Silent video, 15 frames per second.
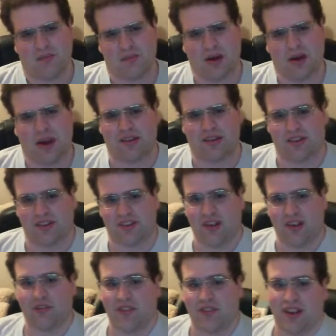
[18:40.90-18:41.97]
but I
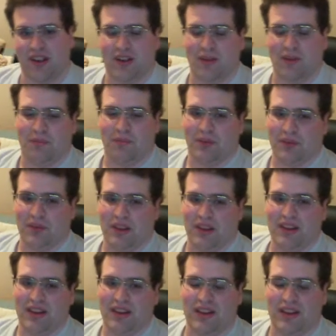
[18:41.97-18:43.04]
stuffed it
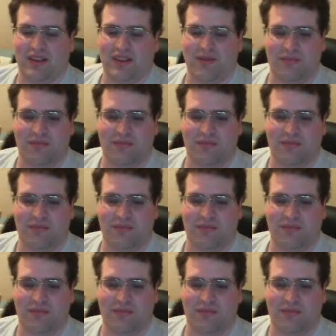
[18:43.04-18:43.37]
completely.